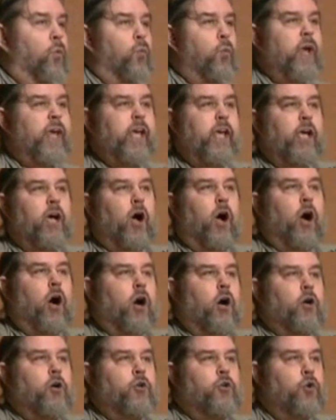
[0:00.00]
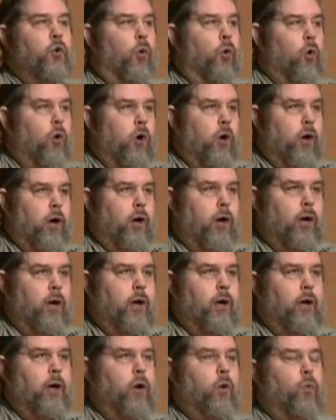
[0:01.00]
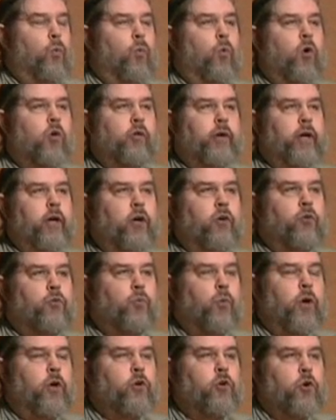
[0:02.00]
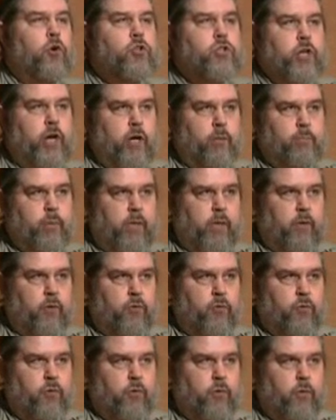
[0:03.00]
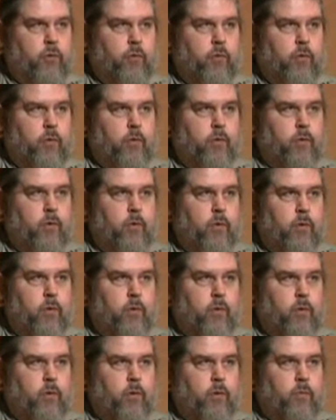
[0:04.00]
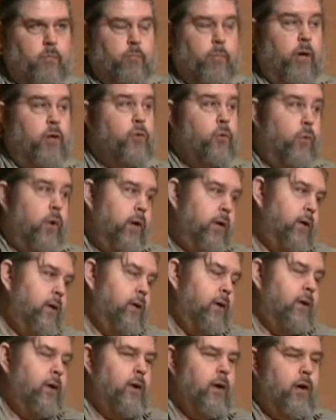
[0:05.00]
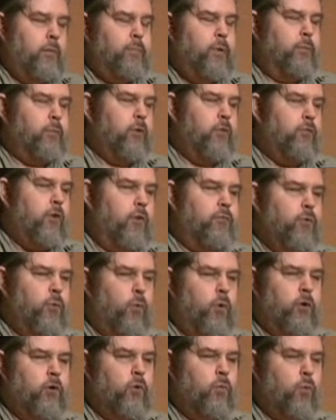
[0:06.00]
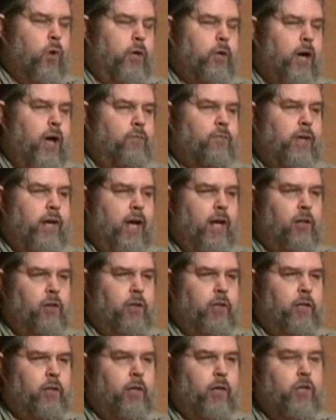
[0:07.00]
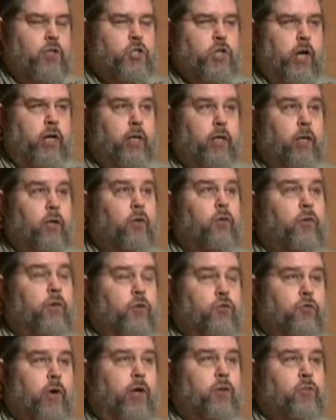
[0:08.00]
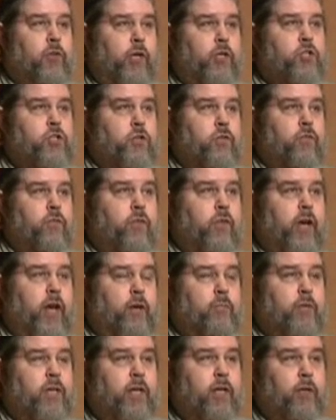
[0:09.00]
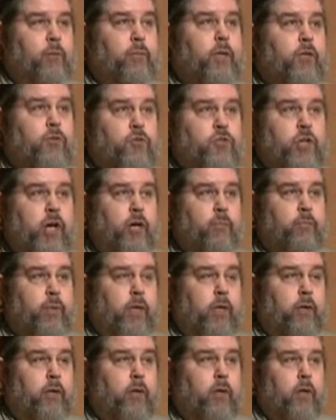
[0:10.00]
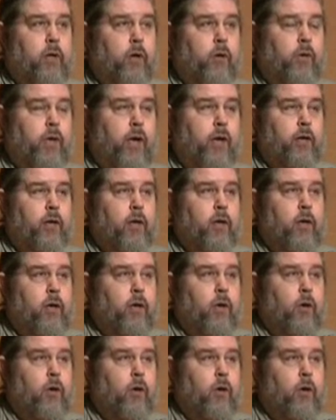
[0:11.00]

We are your warriors. We're your champions. By the way, people have often wondered why you have an L. Neil and a J. Neil. The translation of the name Neil means champion. Okay?